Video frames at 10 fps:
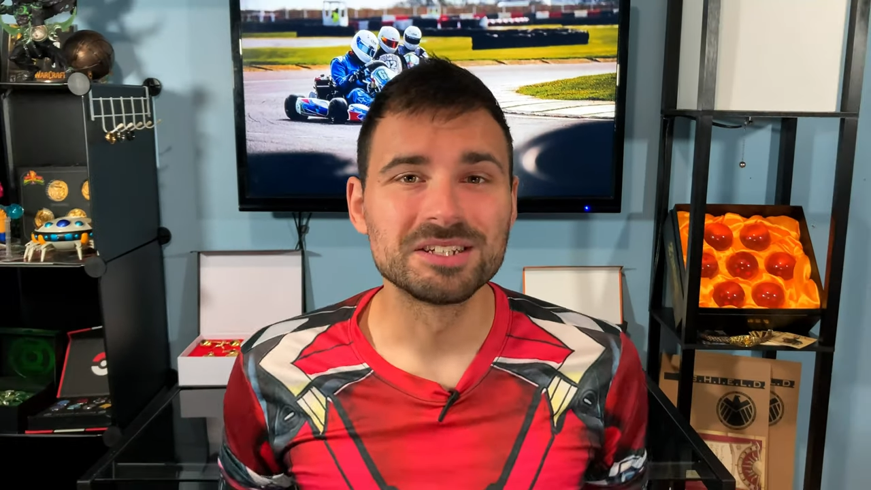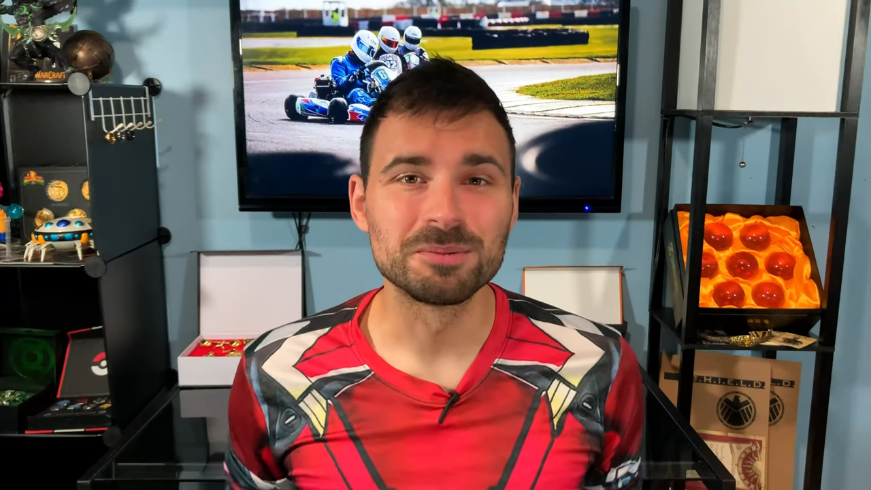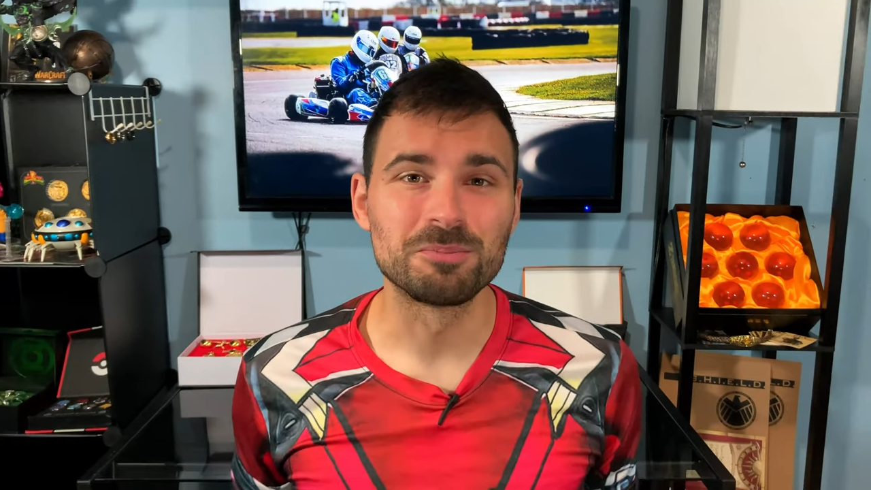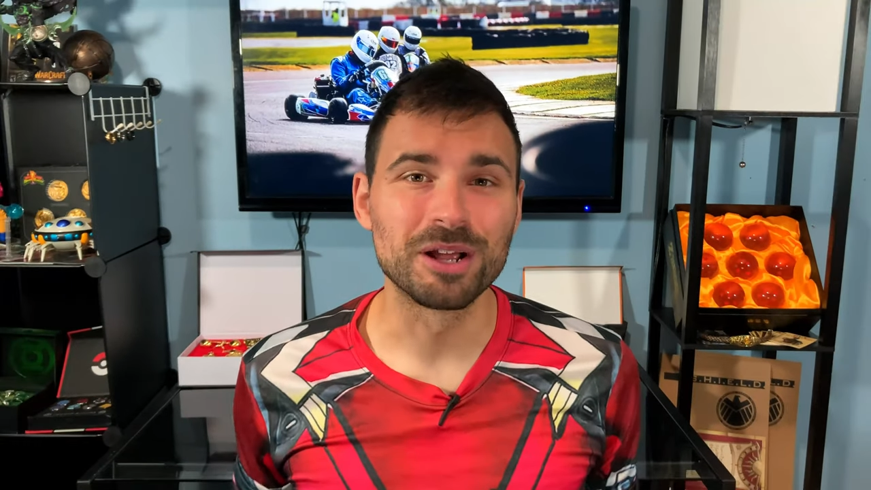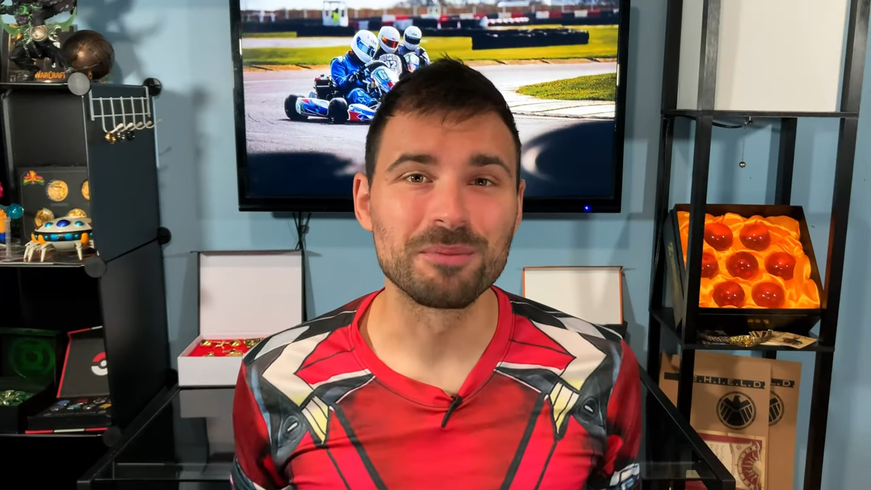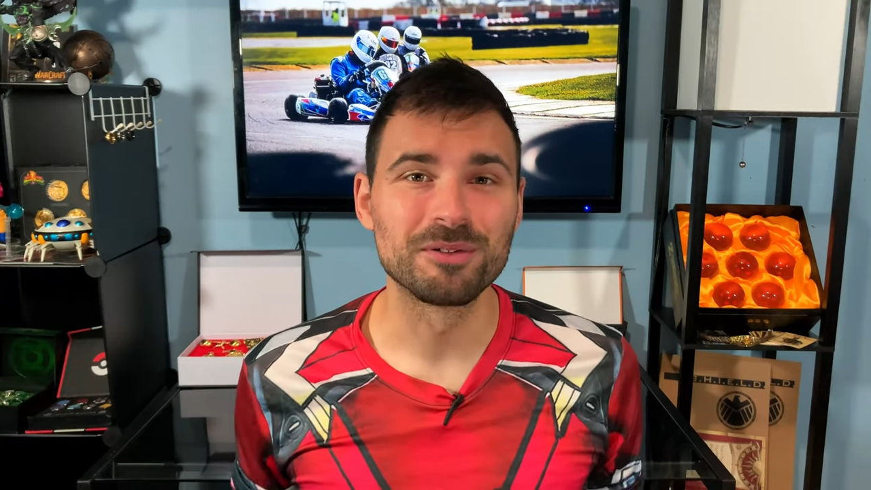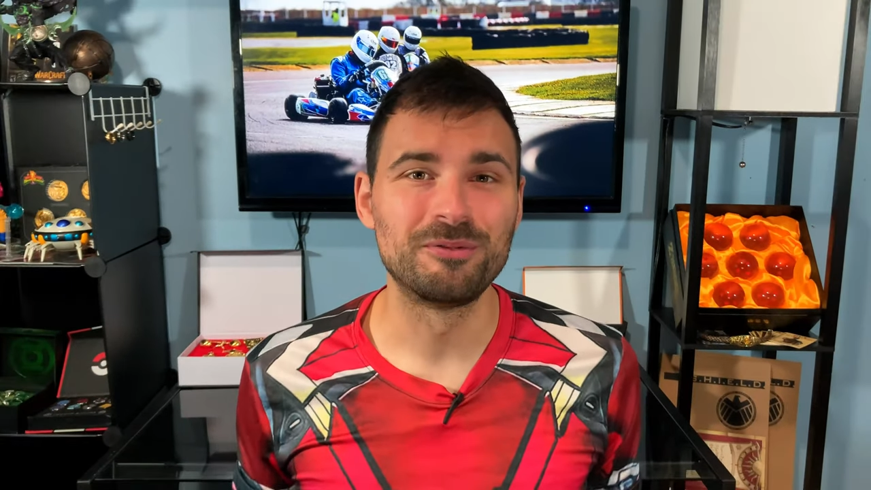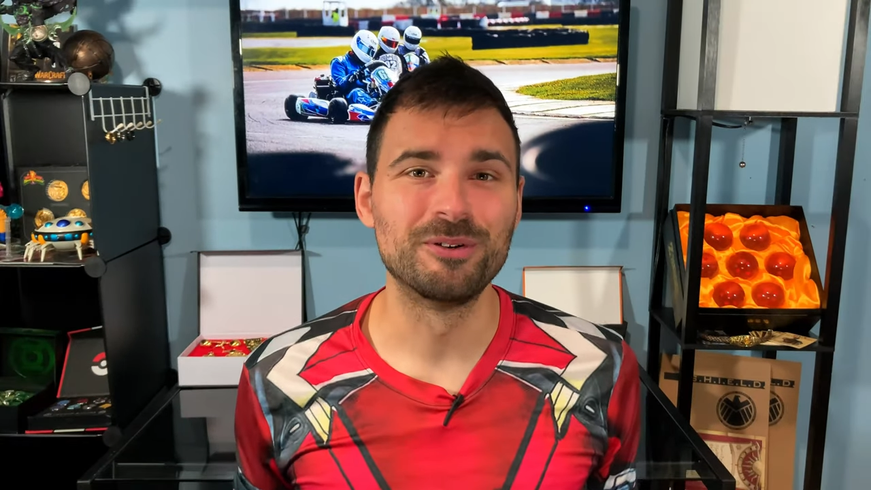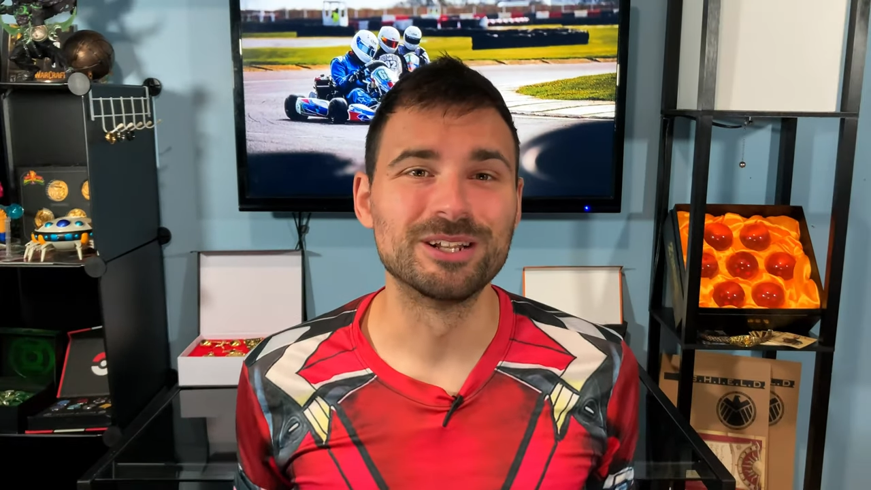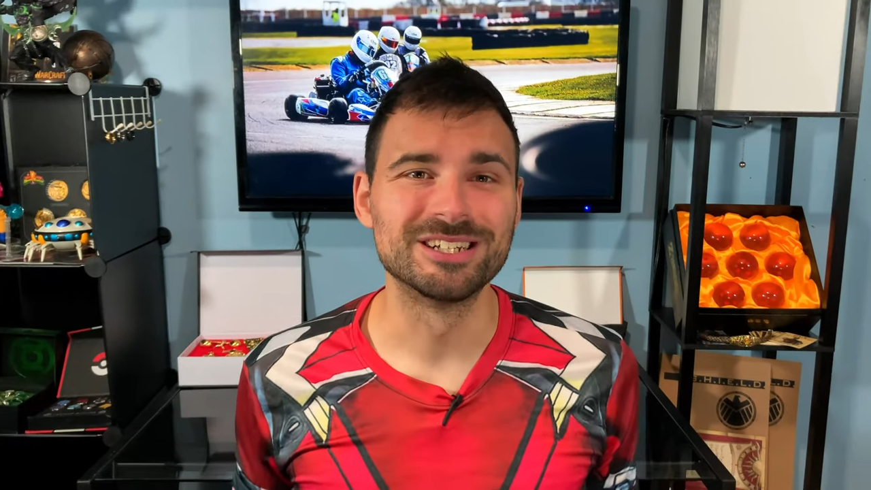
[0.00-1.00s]
to bring up the
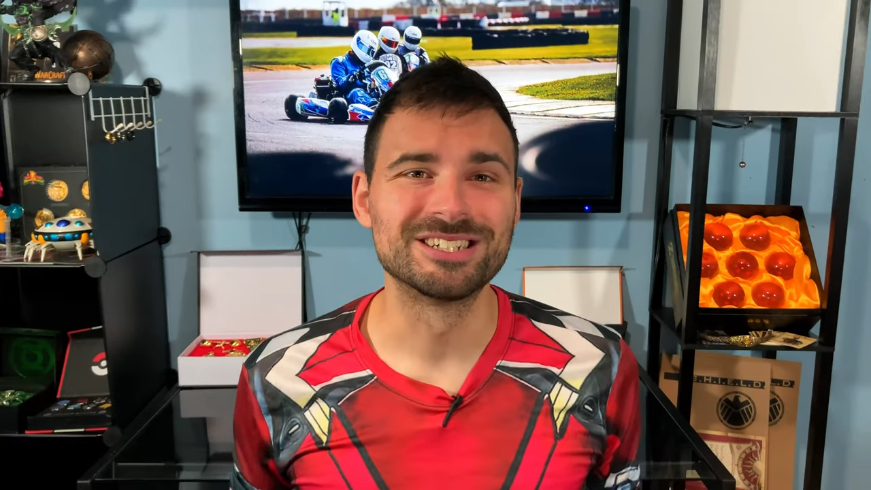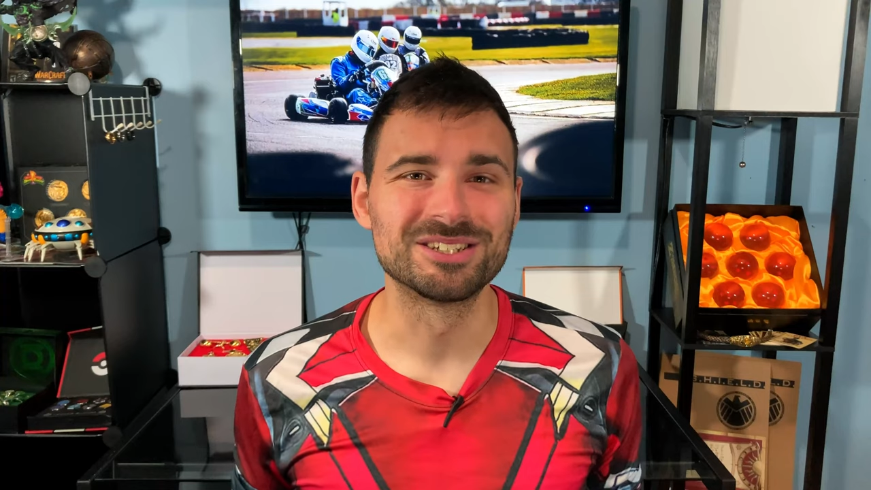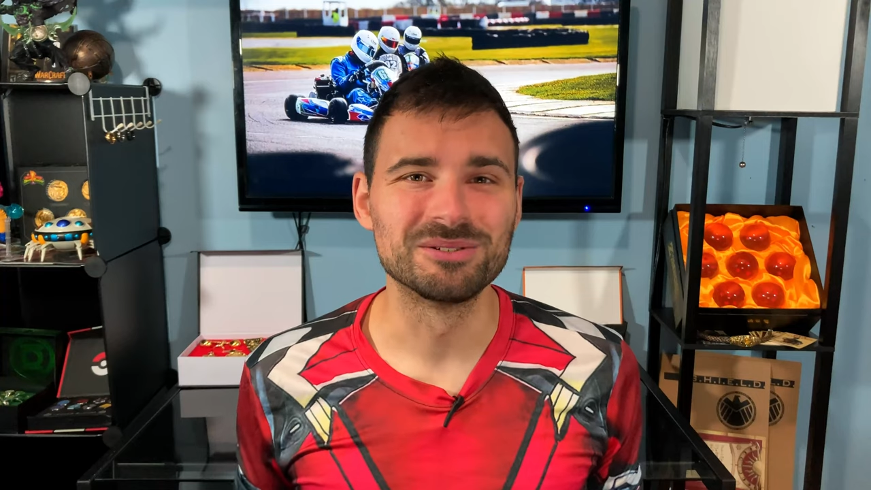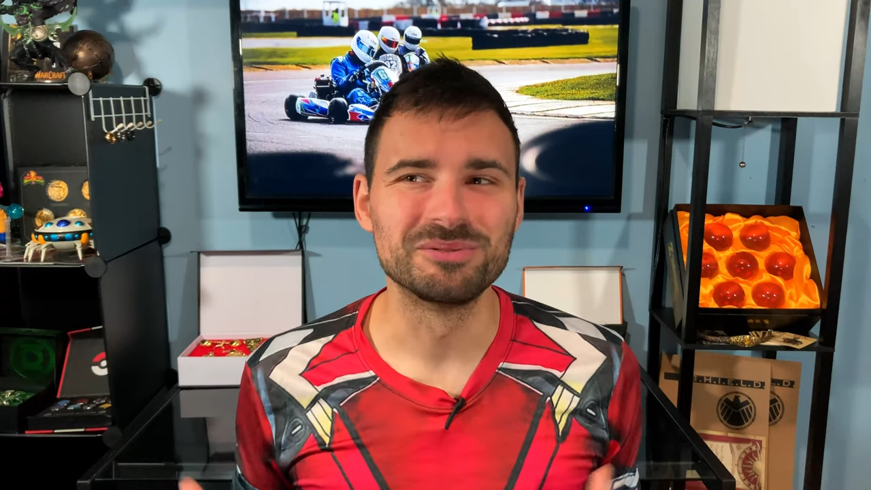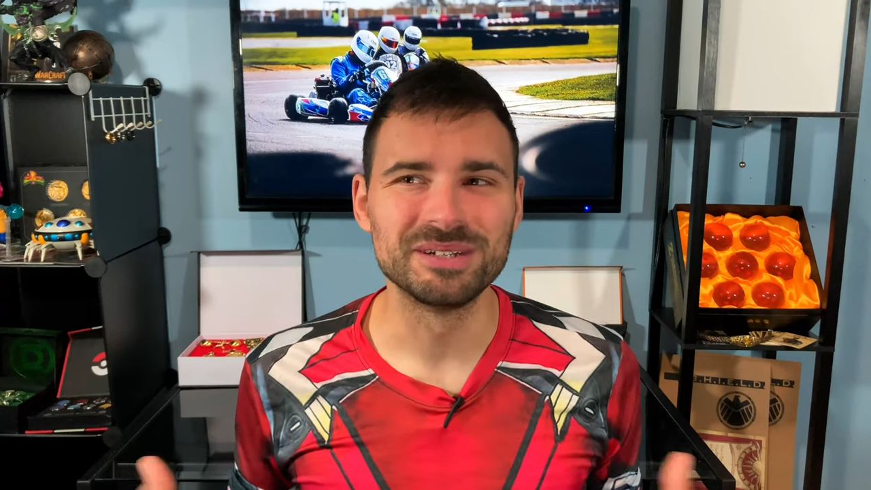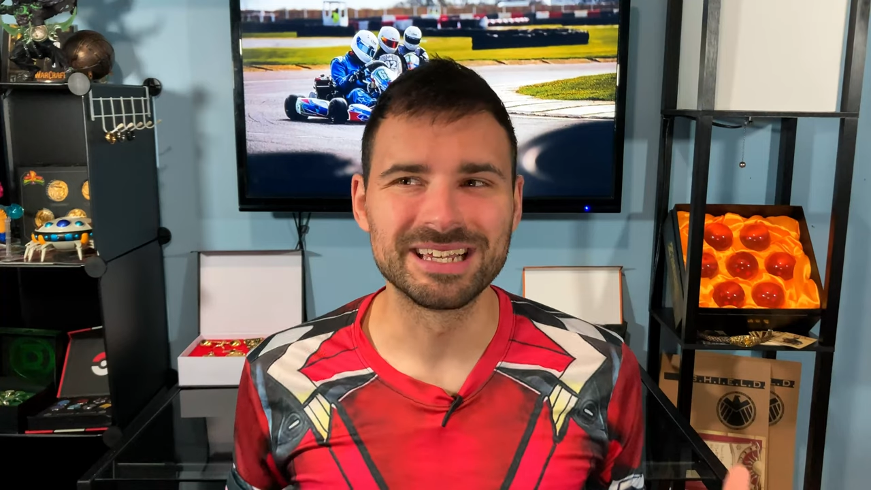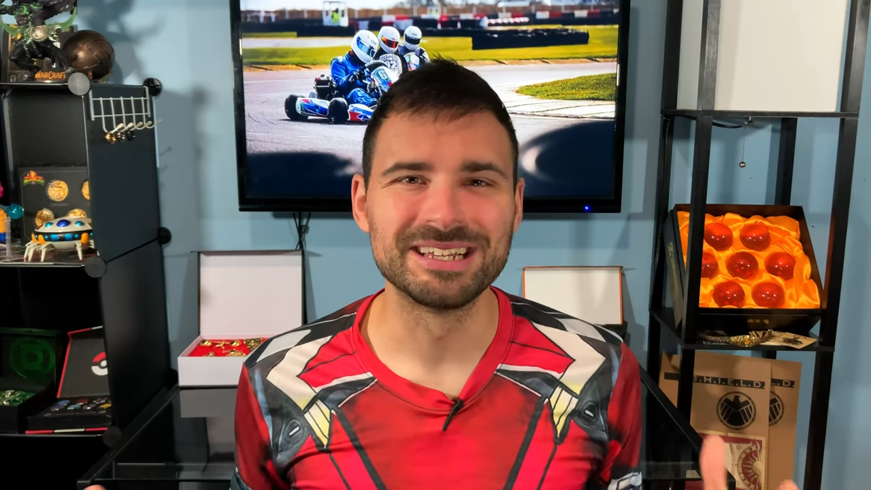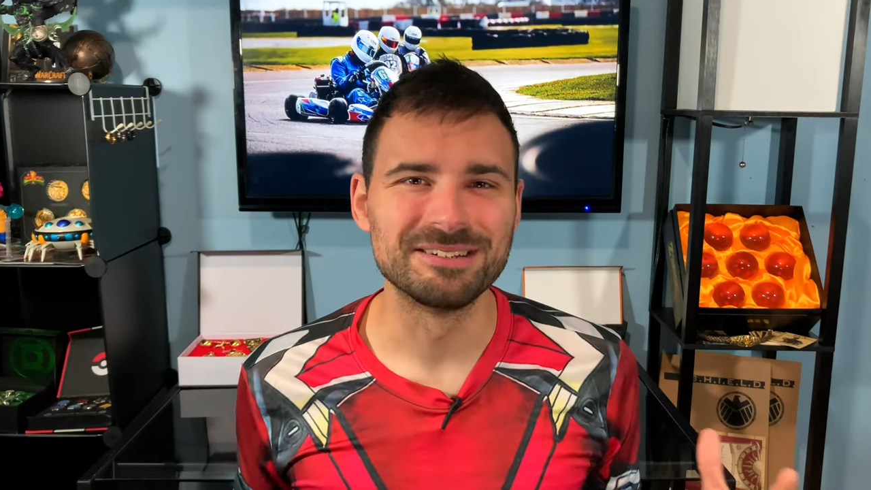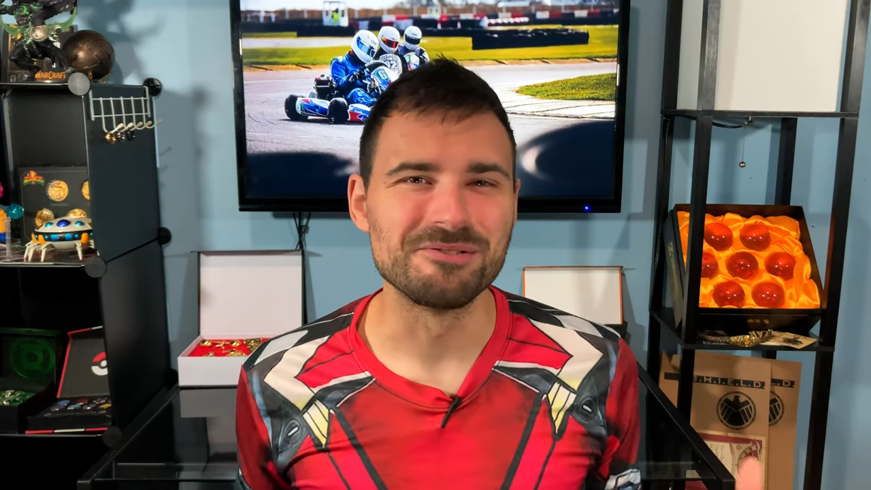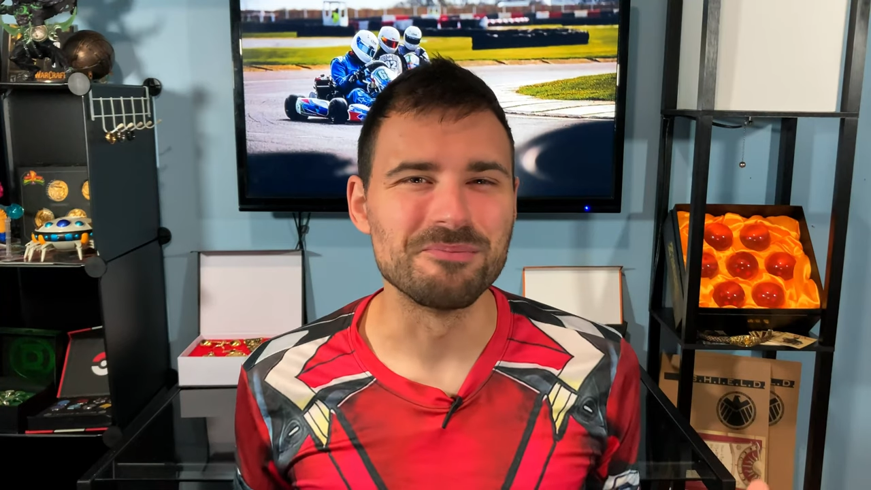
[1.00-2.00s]
footage so we can